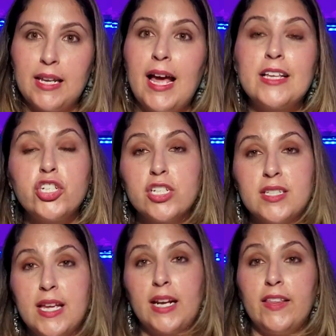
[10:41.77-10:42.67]
And as you're
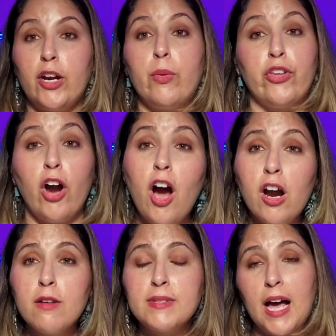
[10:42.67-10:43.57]
standing there with your
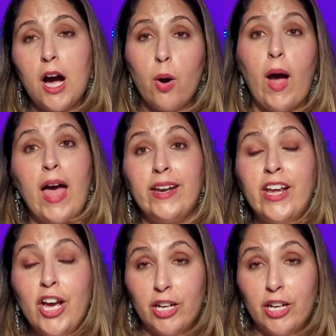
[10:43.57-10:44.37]
arms out and